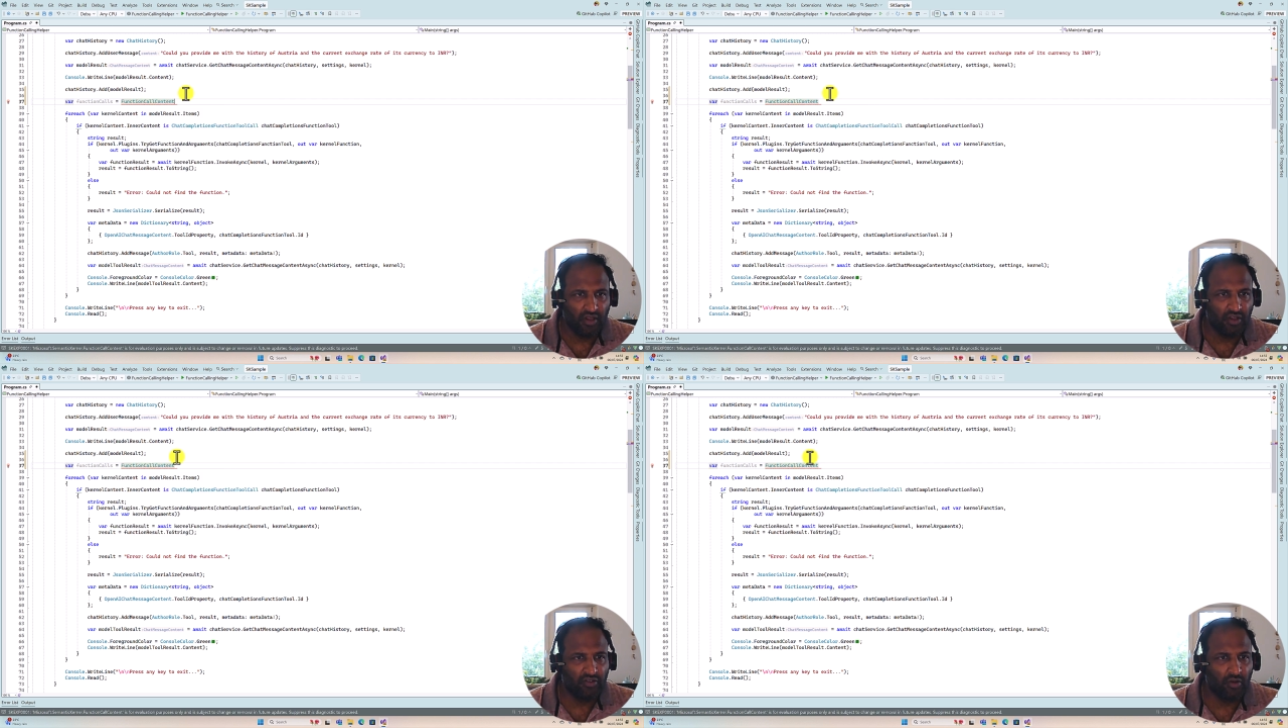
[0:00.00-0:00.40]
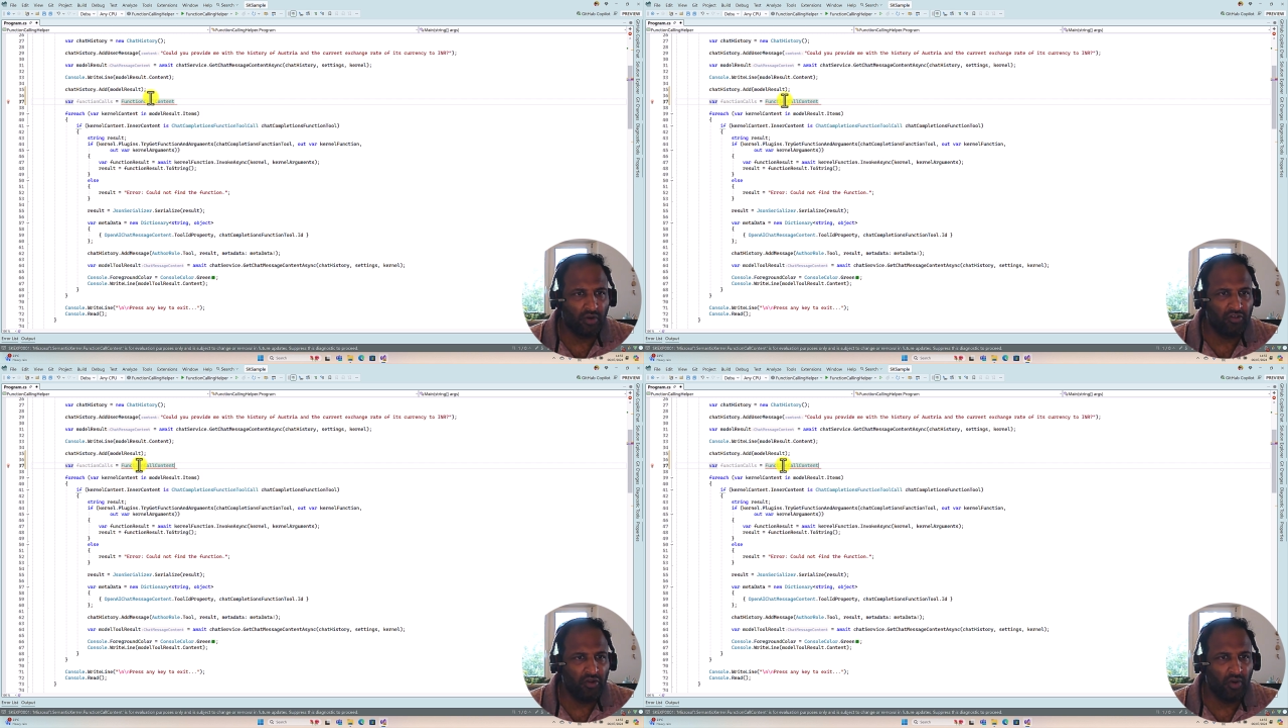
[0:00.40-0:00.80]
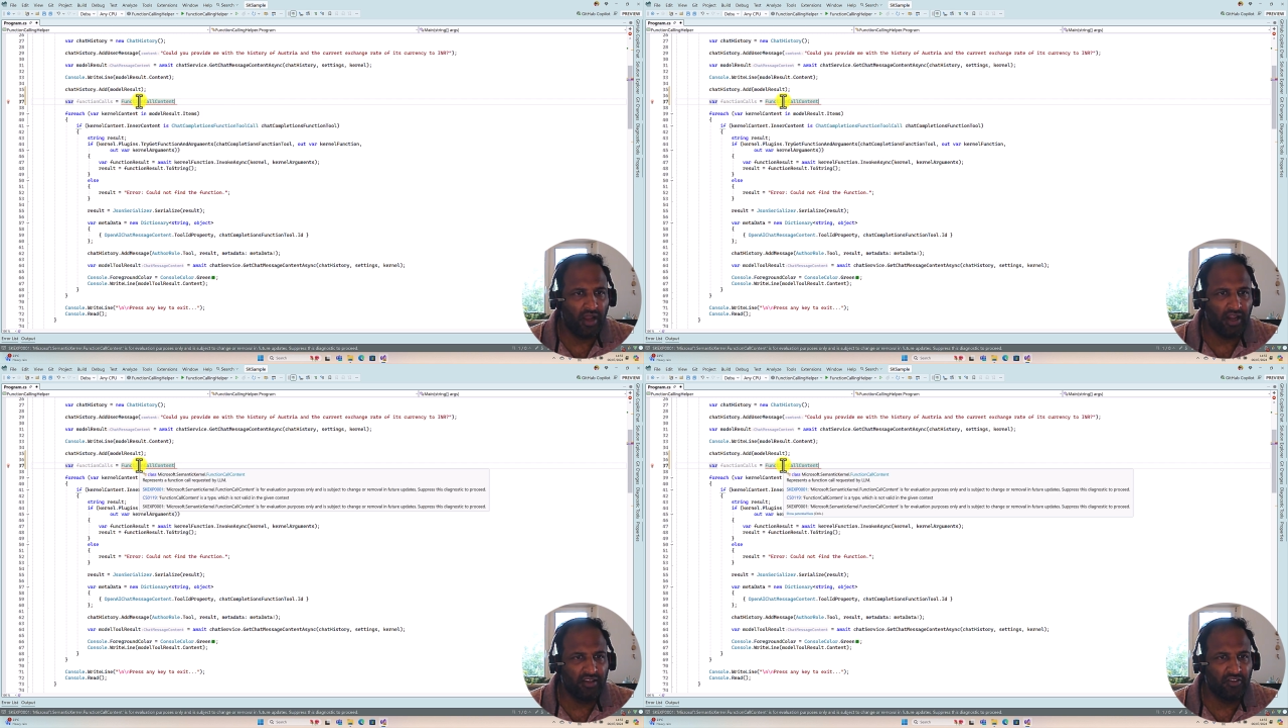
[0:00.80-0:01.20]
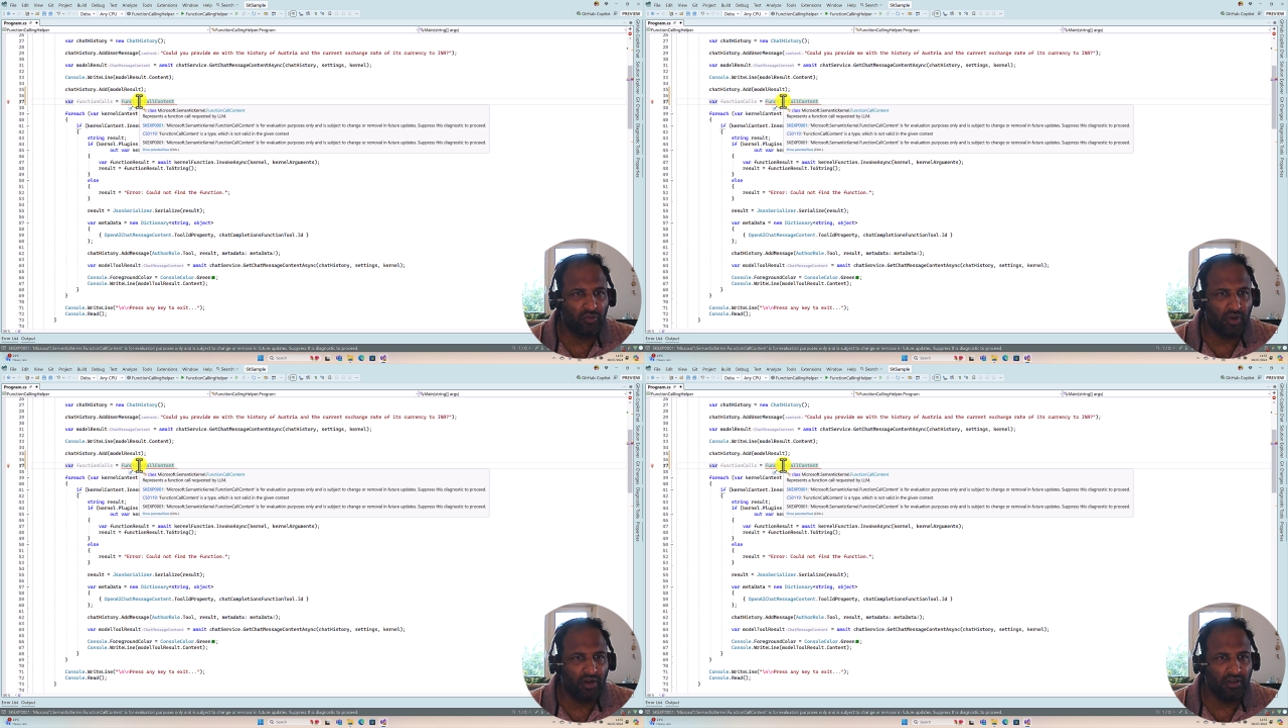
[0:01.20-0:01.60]
So once you add this
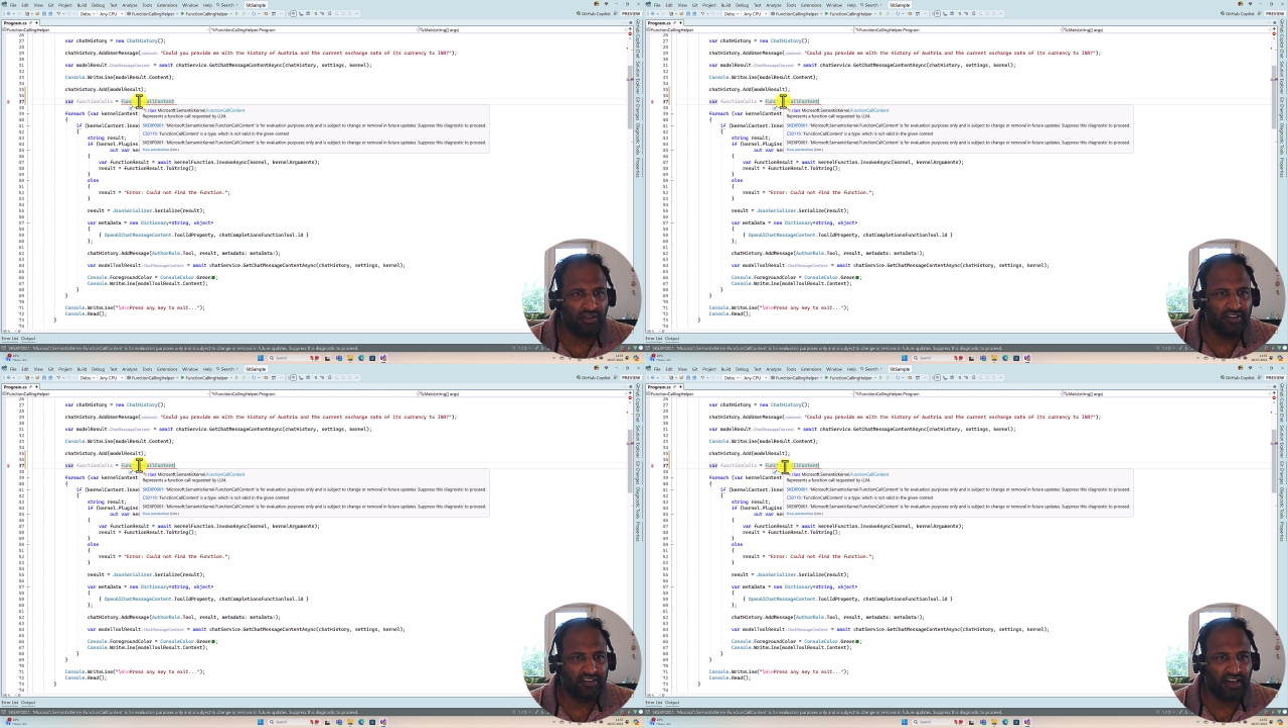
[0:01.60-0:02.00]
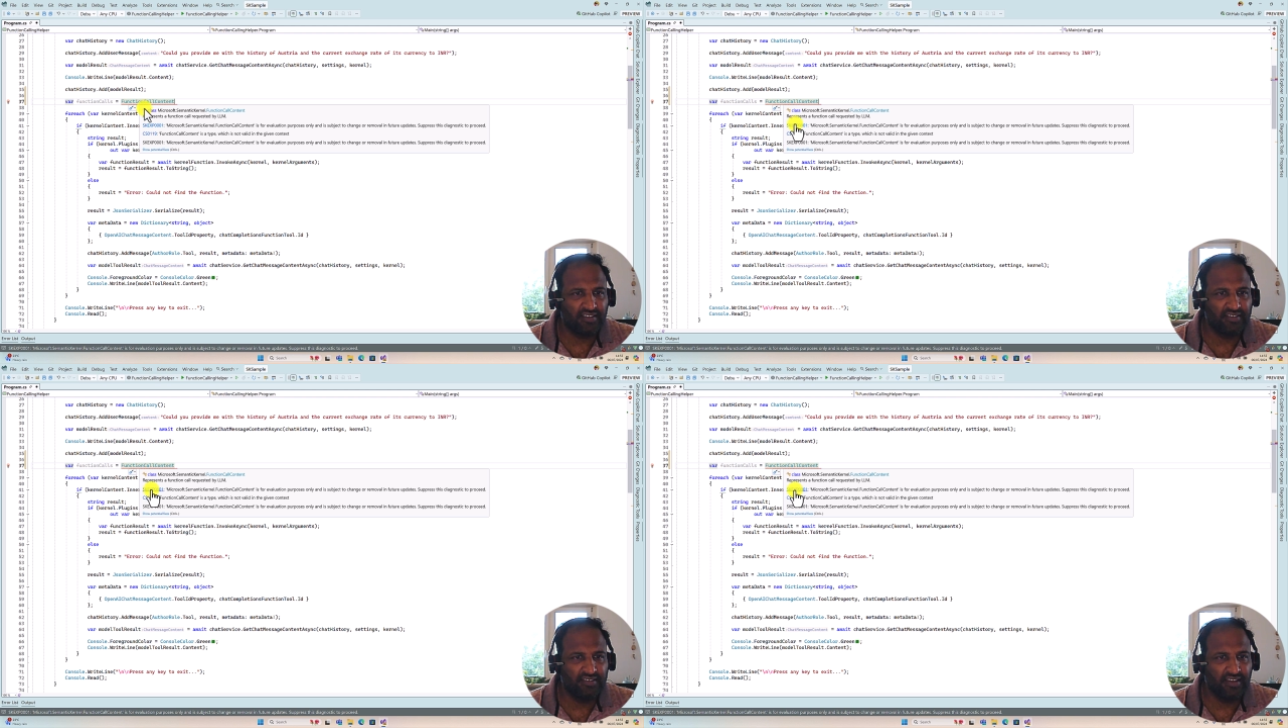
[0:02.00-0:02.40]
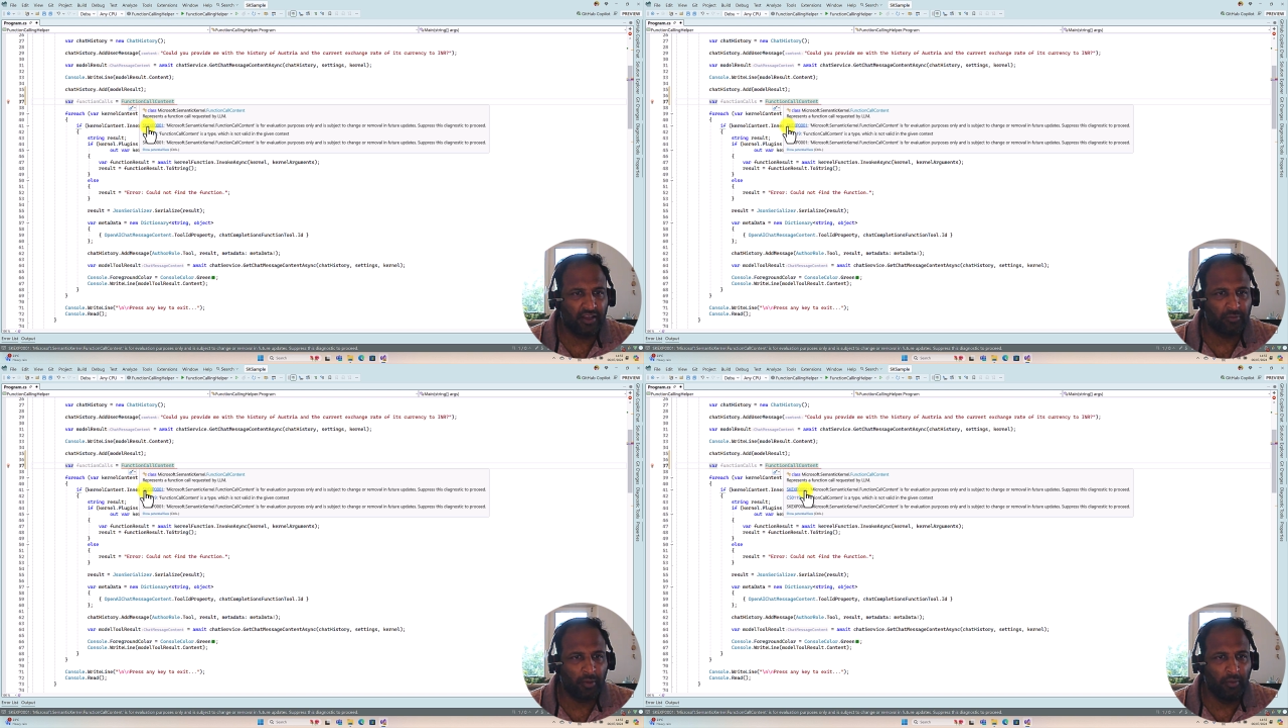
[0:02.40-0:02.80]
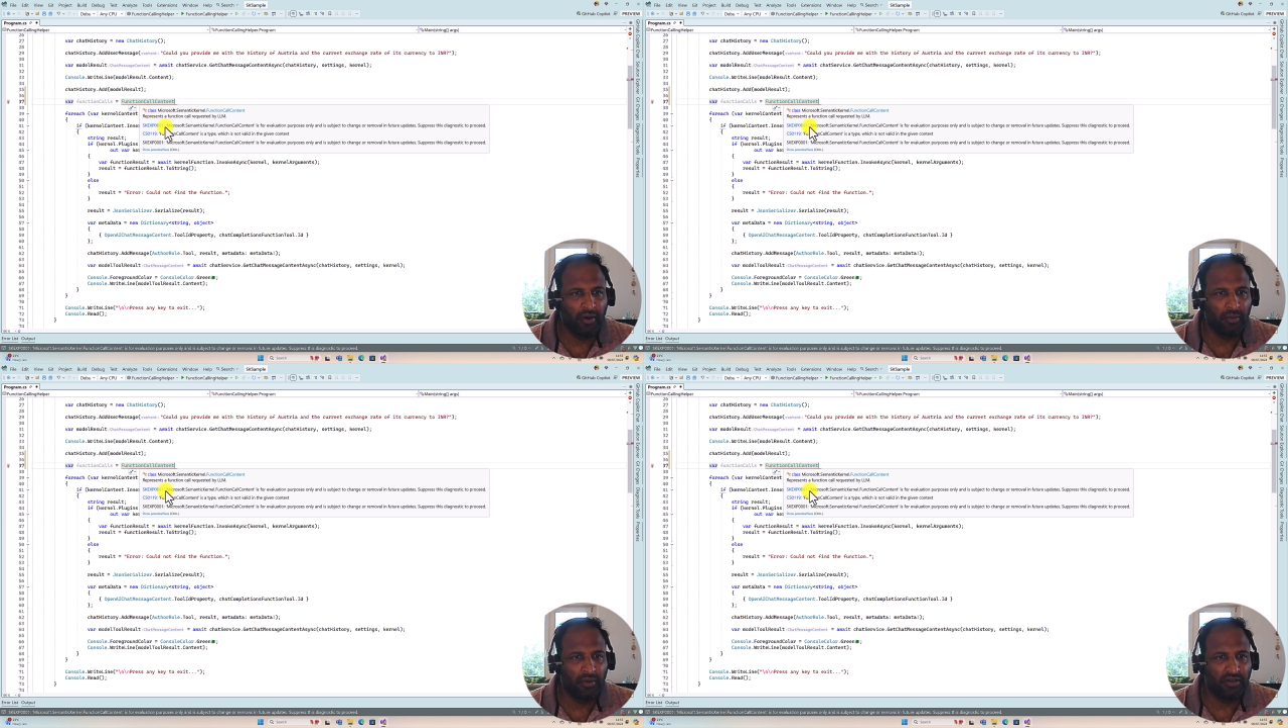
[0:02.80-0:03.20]
one, this class is
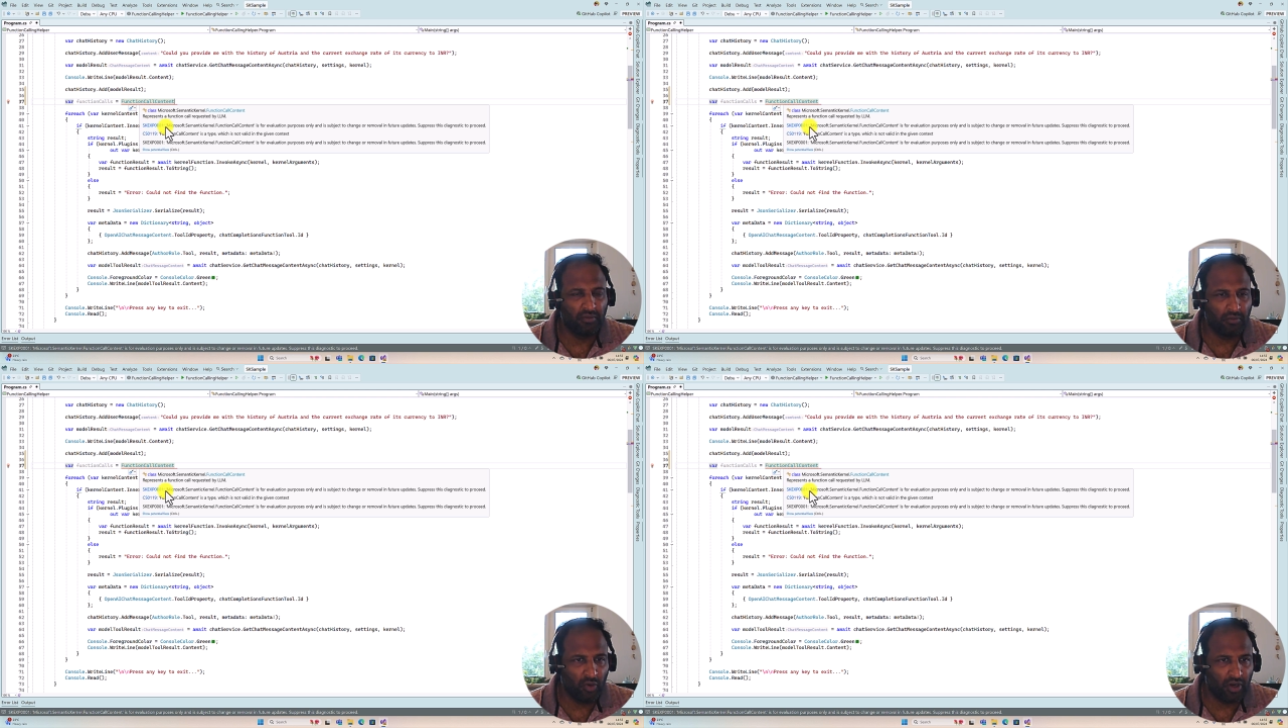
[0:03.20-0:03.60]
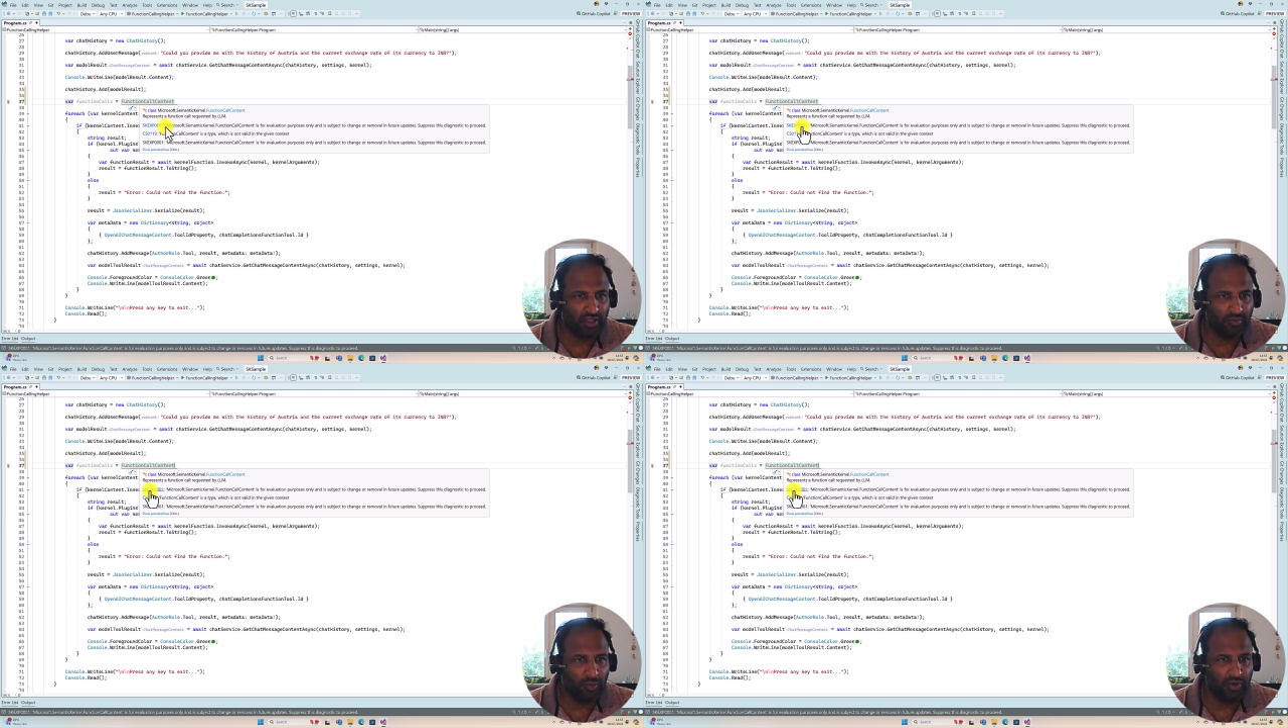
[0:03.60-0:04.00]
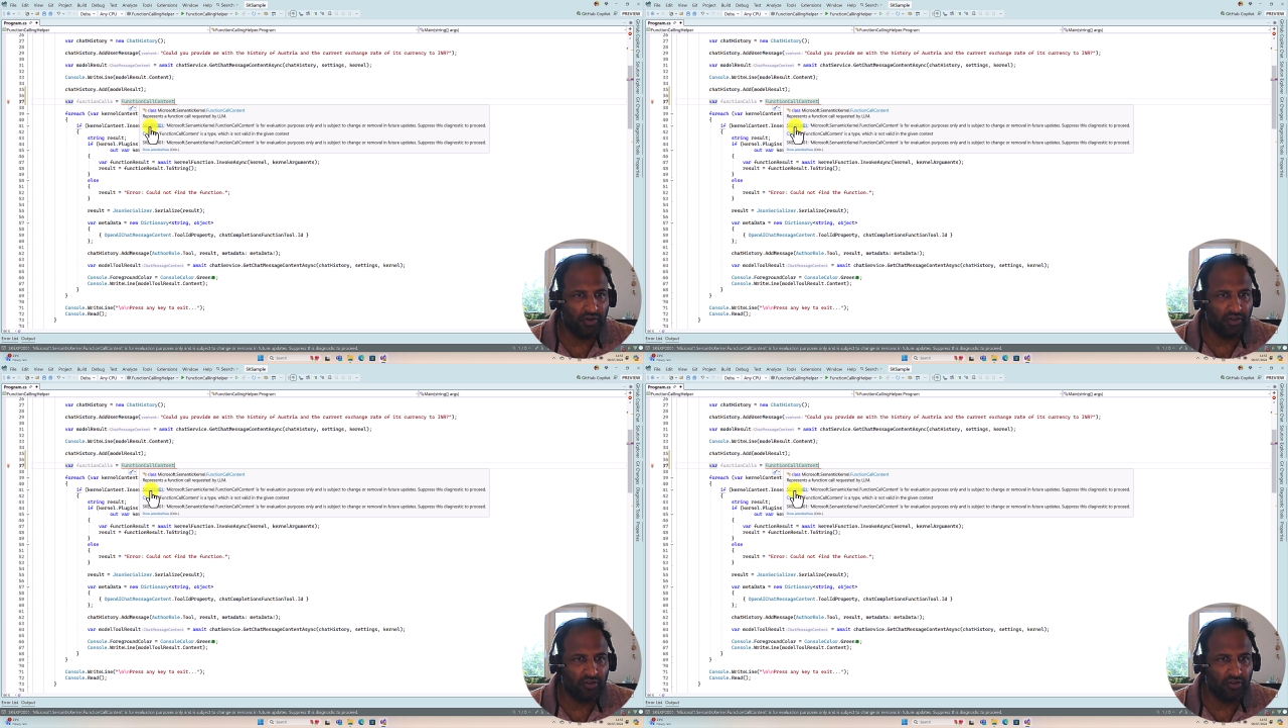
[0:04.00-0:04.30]
experimental mode at the moment,